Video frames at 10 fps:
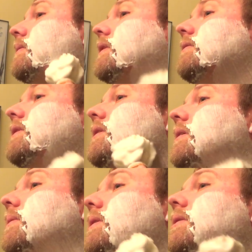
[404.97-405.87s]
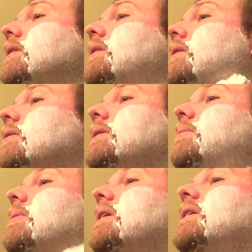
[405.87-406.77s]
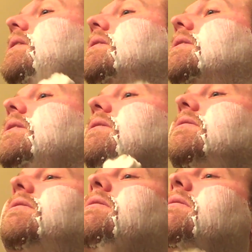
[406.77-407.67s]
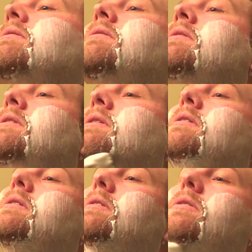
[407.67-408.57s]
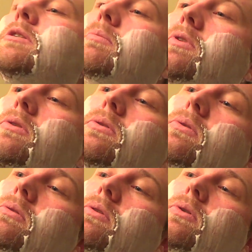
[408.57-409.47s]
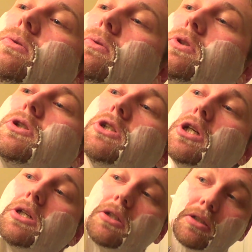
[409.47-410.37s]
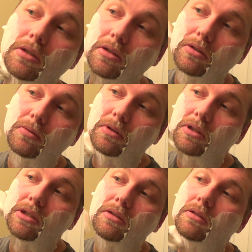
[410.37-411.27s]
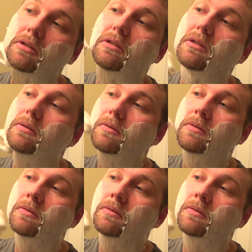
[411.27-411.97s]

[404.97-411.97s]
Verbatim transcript: Every time I try to quit buying stuff, some new cool shit is released, you know?